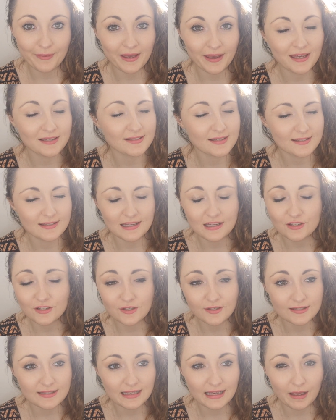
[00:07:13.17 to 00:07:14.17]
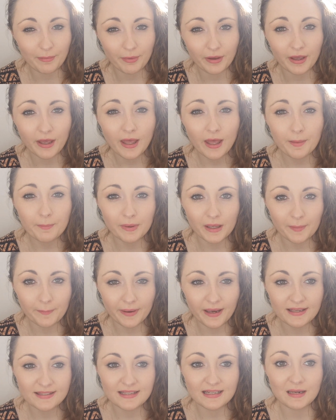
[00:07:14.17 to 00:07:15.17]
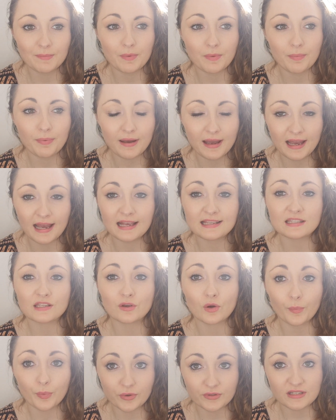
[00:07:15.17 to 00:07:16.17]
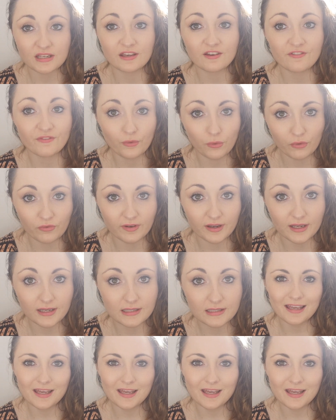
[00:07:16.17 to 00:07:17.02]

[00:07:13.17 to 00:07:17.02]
It doesn't induce labour, but it basically prepares your body for it.